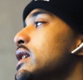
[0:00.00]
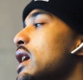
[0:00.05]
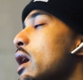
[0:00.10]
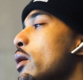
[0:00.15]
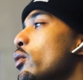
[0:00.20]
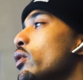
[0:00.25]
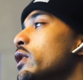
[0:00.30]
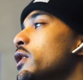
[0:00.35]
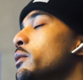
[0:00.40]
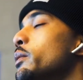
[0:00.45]
time
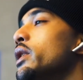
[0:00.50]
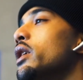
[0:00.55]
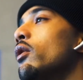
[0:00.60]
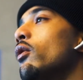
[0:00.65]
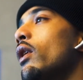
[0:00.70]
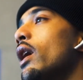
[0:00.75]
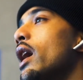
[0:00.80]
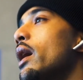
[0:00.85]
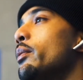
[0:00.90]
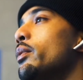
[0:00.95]
wanted to be a
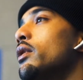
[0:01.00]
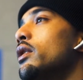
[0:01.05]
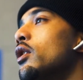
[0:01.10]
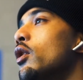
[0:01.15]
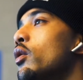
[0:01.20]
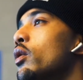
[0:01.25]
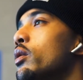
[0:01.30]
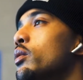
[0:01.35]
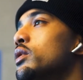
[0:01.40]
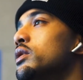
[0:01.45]
rapper.
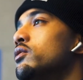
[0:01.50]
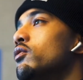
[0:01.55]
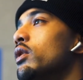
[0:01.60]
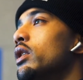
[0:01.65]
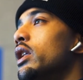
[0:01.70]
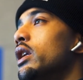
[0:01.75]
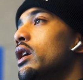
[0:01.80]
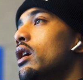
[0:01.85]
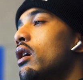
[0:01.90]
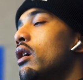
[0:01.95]
No one was
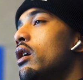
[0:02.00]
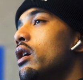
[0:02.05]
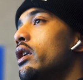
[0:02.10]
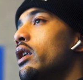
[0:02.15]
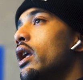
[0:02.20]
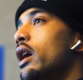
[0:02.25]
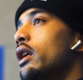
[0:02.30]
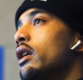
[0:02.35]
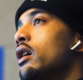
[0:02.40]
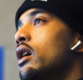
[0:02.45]
really on
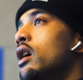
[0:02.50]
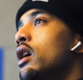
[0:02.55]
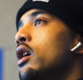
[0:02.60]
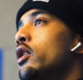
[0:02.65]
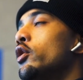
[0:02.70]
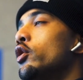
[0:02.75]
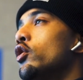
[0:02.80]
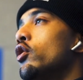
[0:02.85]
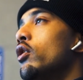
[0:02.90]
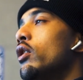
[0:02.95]
like
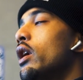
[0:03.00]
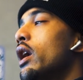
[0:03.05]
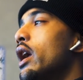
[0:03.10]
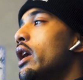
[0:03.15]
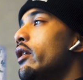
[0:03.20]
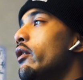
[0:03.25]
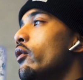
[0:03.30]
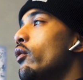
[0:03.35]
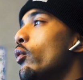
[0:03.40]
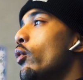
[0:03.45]
the
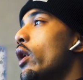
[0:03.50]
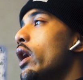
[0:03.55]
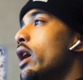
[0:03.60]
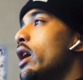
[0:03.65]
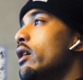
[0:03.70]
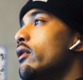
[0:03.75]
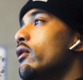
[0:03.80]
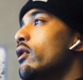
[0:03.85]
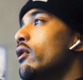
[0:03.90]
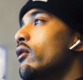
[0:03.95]
creative
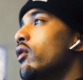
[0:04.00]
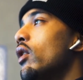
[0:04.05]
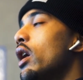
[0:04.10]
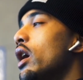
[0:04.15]
wave of